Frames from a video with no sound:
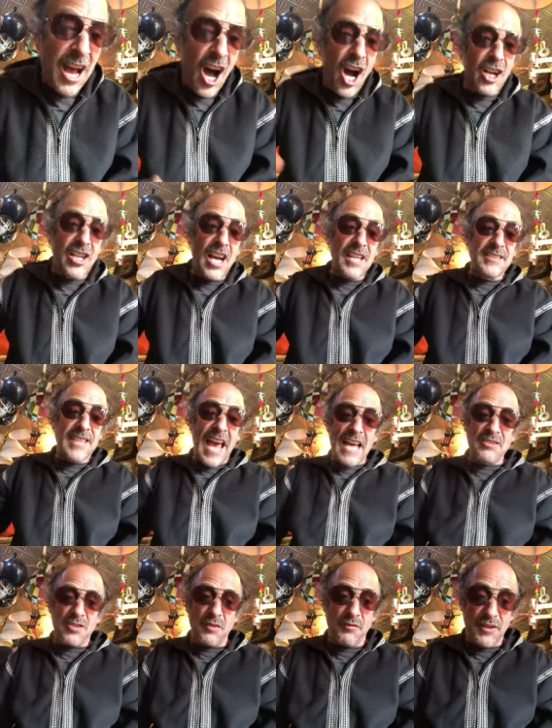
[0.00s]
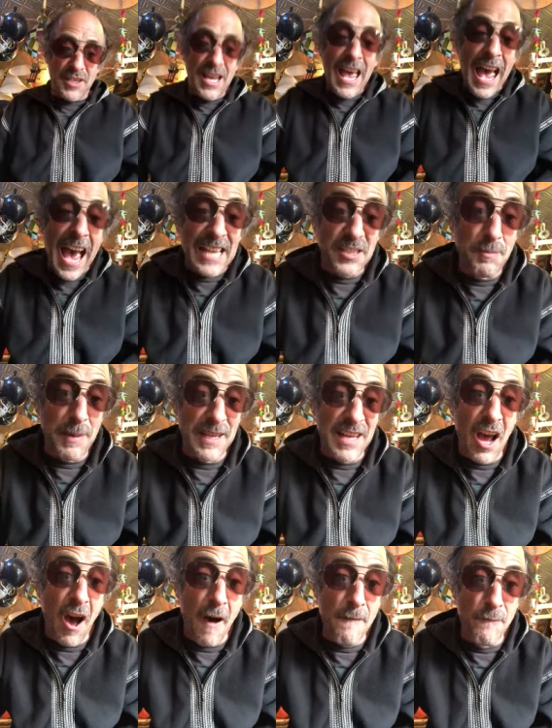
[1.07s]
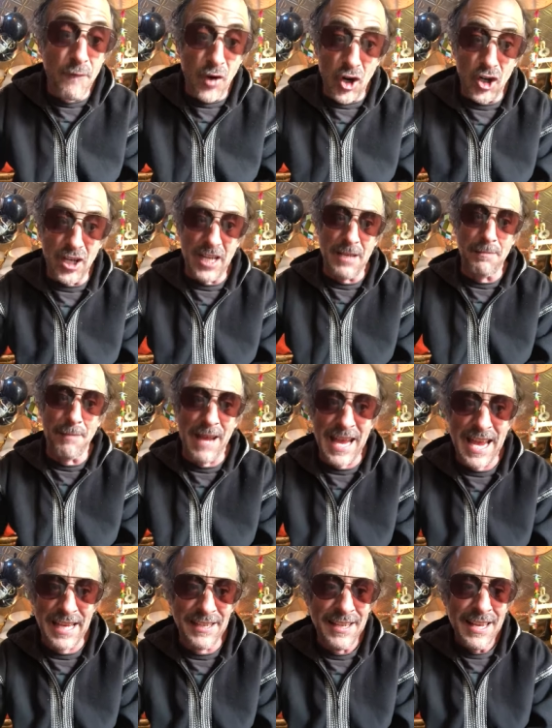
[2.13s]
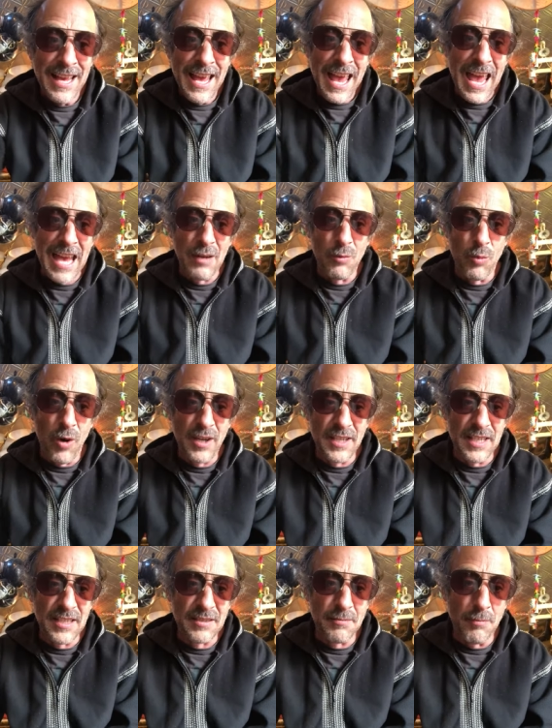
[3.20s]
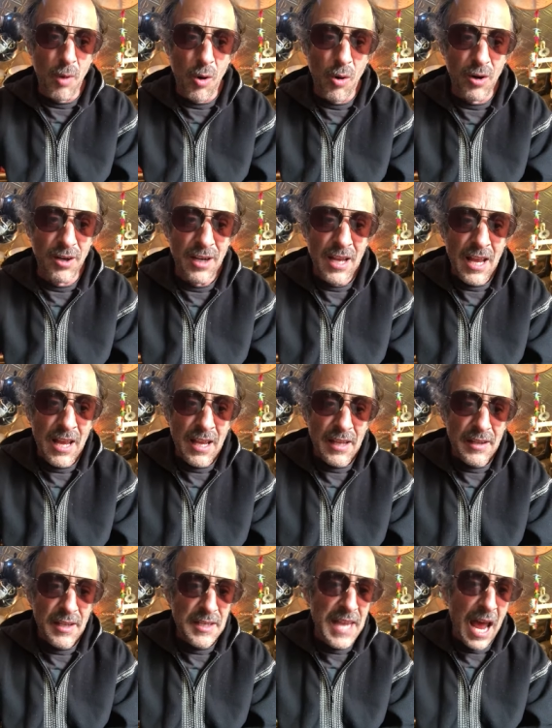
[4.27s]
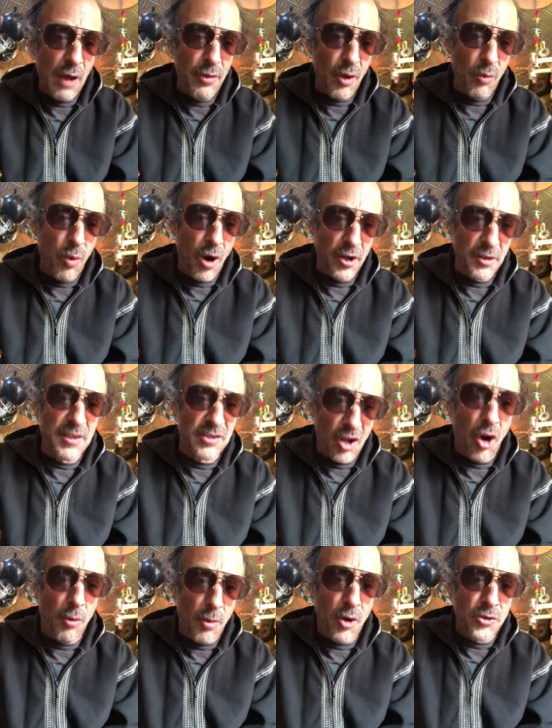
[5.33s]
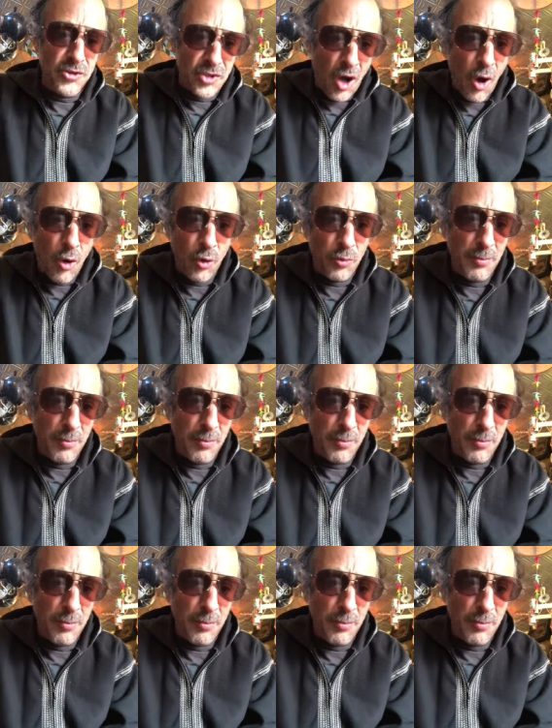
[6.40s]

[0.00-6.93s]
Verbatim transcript: A catastrophe has been averted, man. And what is more, now the water is almost cold,